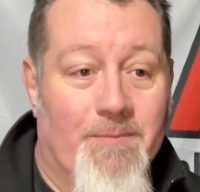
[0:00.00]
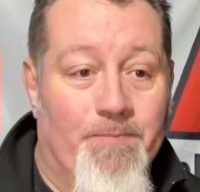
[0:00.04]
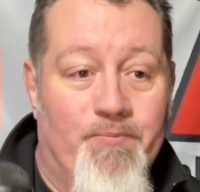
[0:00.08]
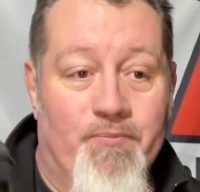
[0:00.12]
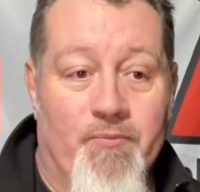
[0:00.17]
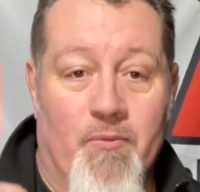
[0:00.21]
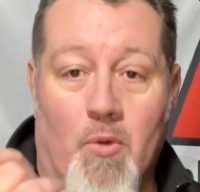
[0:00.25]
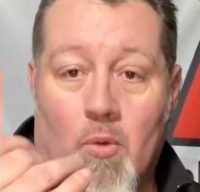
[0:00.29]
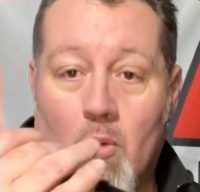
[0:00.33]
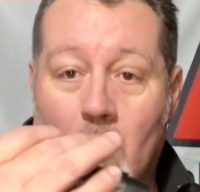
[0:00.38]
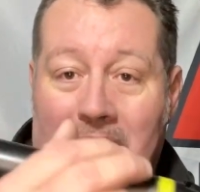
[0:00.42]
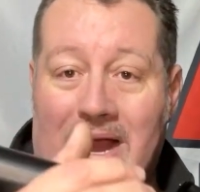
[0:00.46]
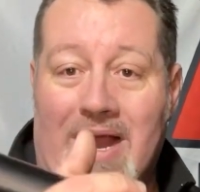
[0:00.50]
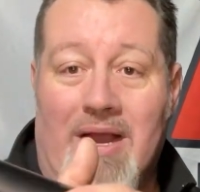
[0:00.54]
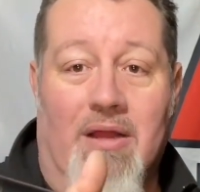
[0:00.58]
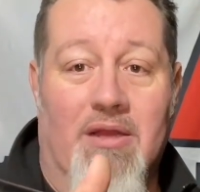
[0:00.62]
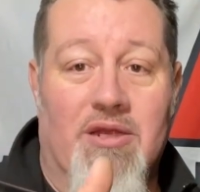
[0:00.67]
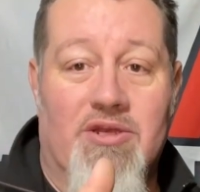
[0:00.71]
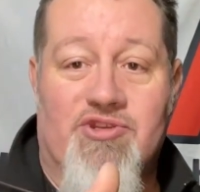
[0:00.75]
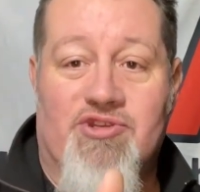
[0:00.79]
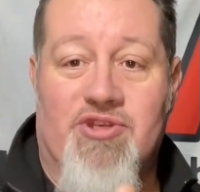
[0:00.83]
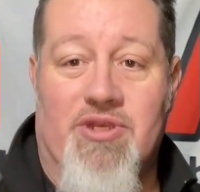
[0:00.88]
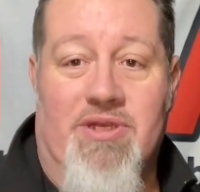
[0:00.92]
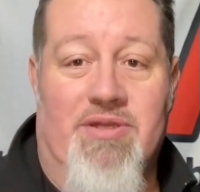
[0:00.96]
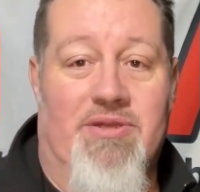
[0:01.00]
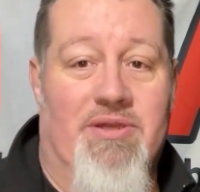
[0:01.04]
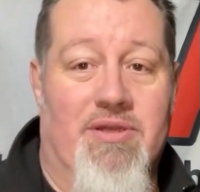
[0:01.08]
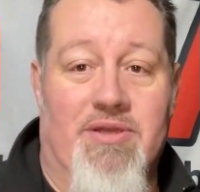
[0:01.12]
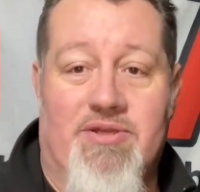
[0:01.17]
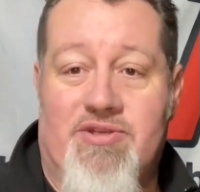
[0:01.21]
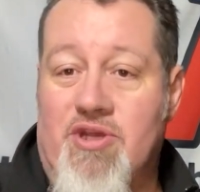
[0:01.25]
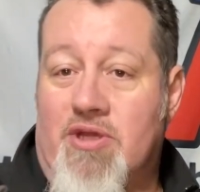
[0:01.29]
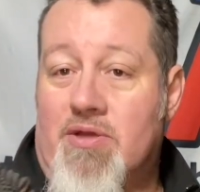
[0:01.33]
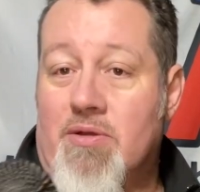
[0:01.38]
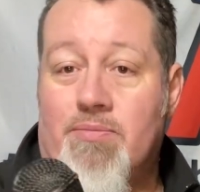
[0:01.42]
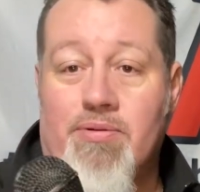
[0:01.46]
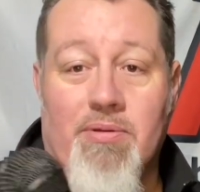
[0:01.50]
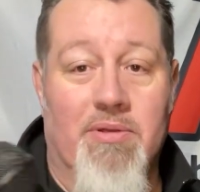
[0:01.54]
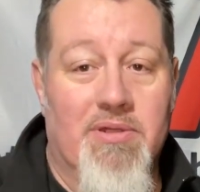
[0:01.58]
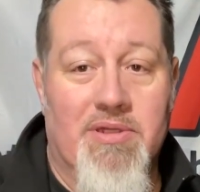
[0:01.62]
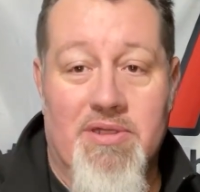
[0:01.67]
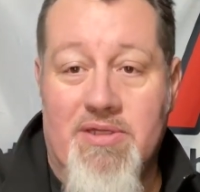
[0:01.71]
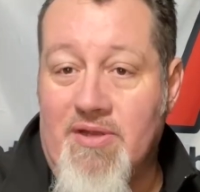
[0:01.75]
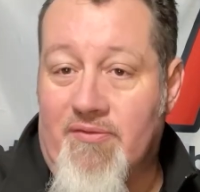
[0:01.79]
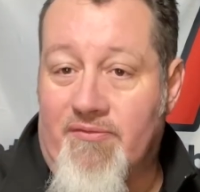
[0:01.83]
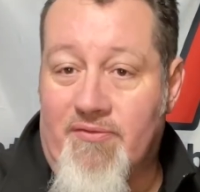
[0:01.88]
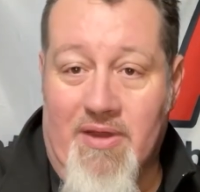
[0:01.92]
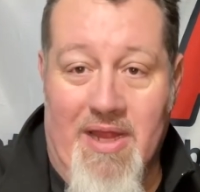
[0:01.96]
Wireless, it's a completely
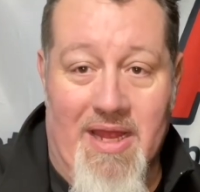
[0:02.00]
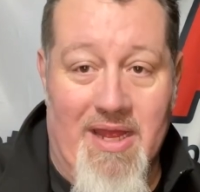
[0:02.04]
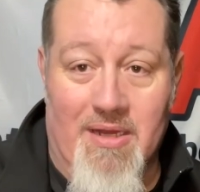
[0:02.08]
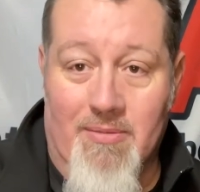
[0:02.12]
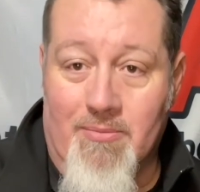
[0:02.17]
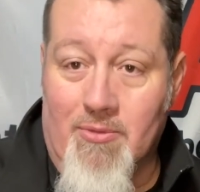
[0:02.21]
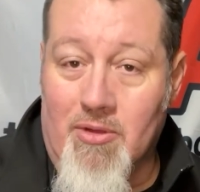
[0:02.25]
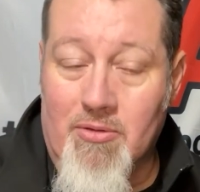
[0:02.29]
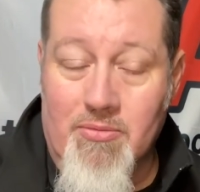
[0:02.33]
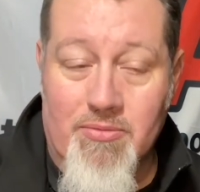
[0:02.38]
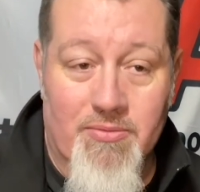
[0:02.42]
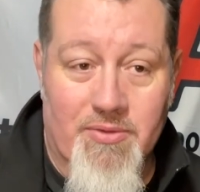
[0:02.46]
different animal.